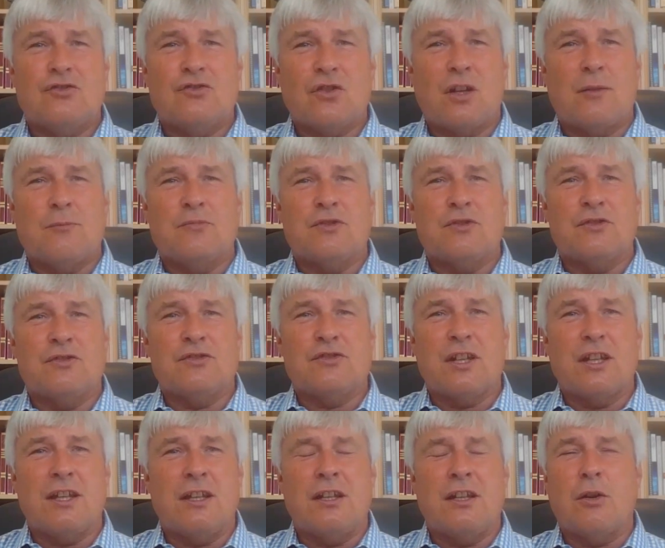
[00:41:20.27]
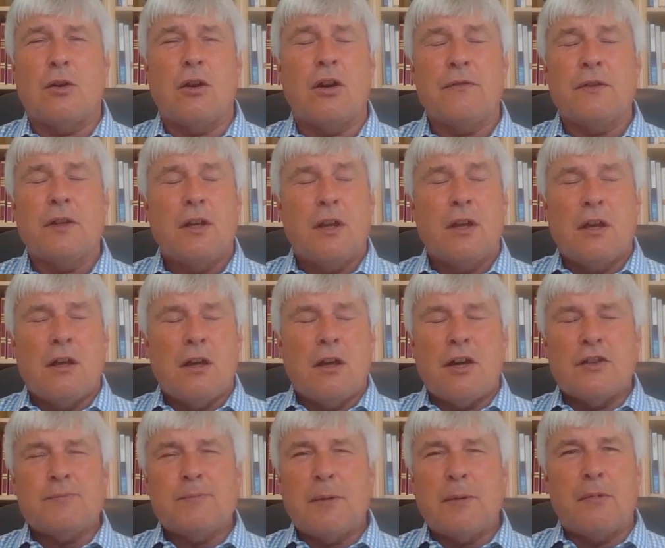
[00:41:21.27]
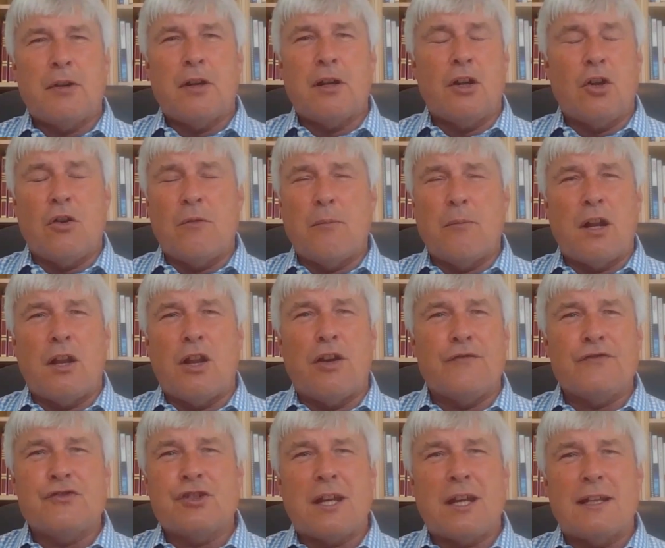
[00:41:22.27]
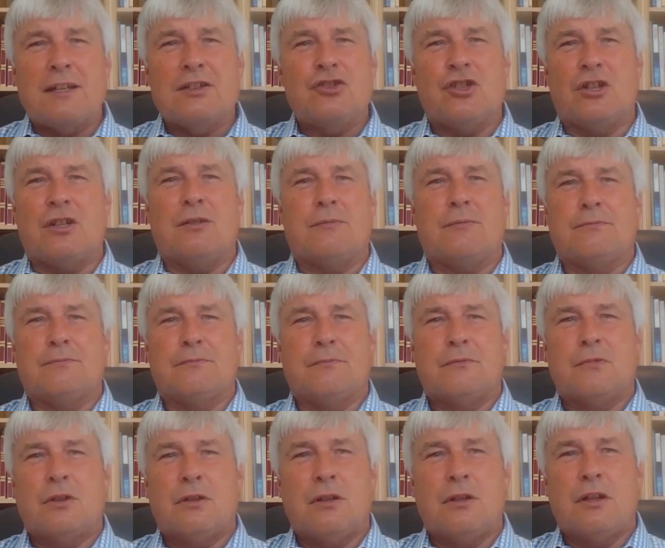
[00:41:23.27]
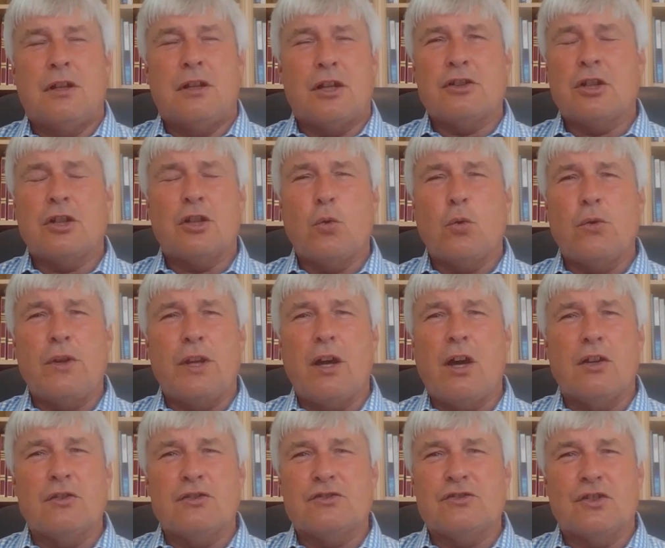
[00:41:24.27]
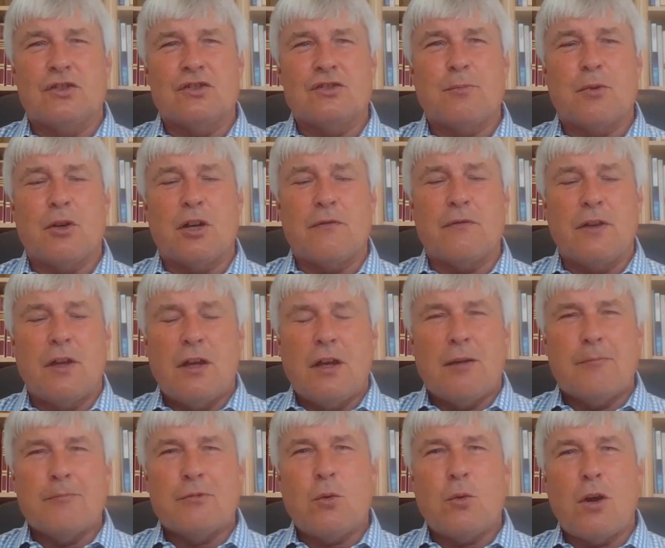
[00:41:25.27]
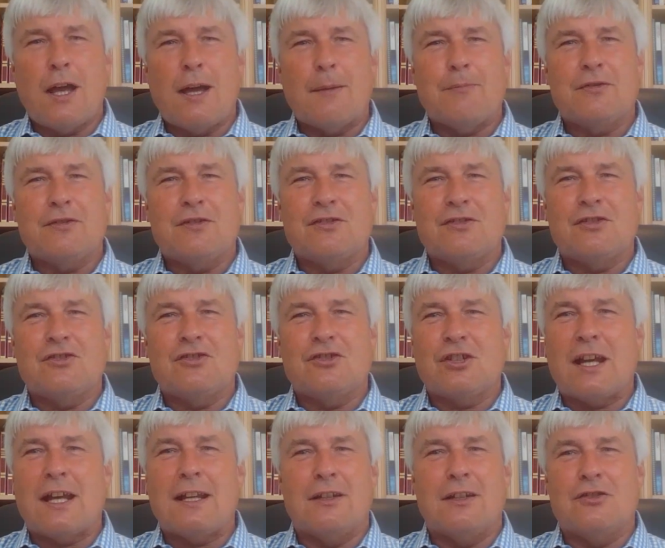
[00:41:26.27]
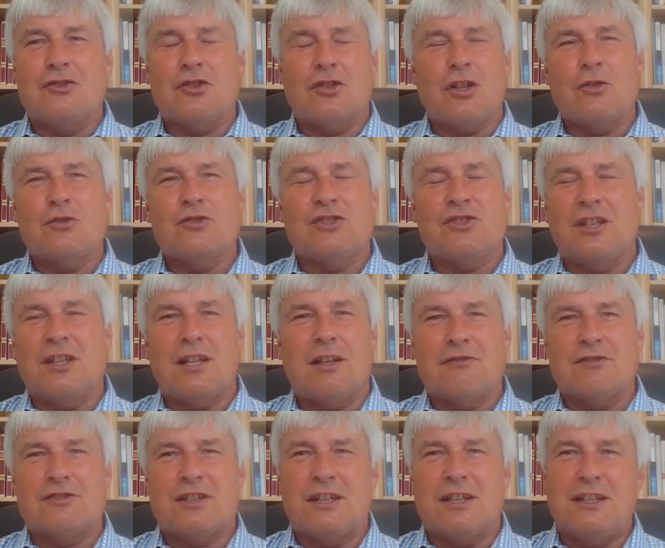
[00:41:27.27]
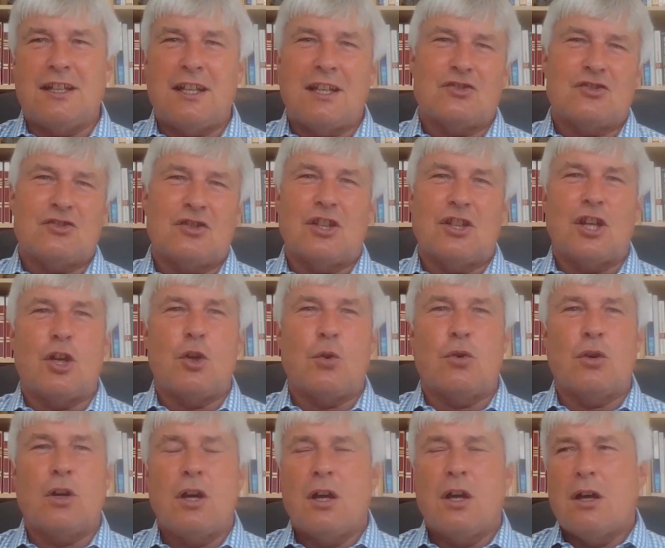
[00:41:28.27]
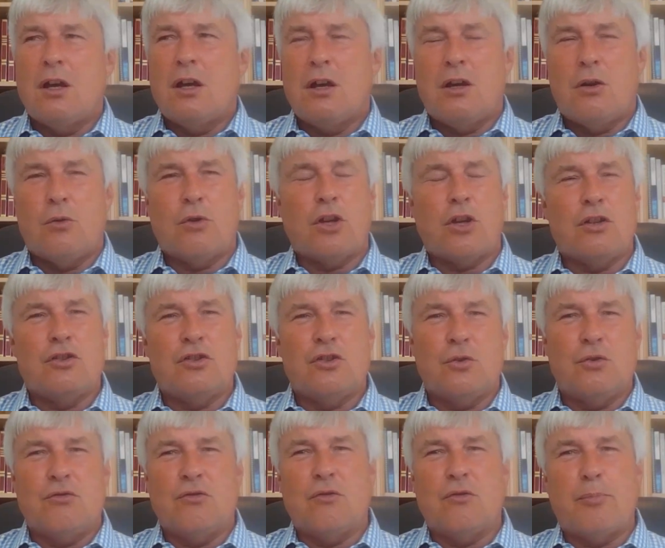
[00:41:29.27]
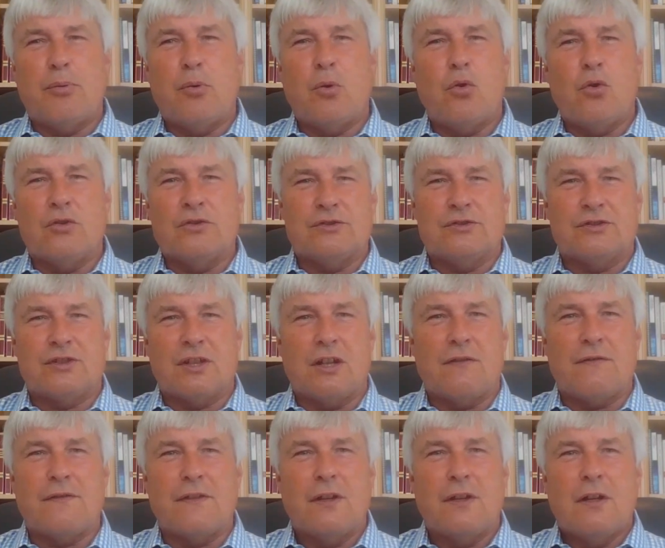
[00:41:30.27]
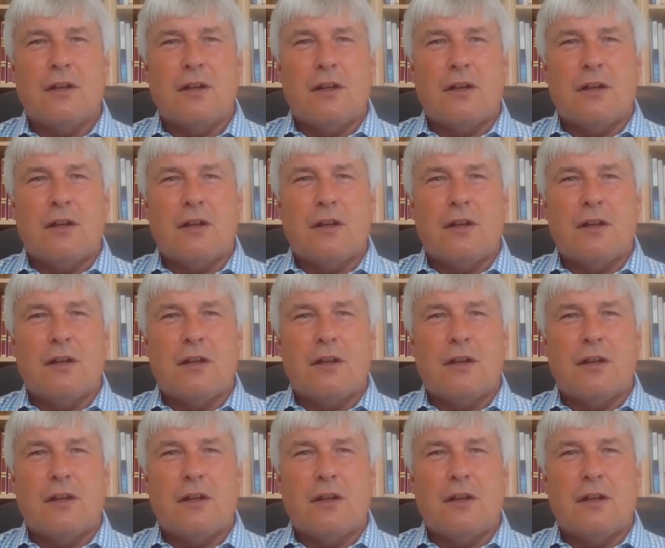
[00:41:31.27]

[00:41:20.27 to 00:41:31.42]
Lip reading: sometimes and say, I've spent a lot of my life challenging. I don't know all the answers, but I'm quite happy to challenge. I don't sit there and say yes or no. I'll go and do a report and stuff.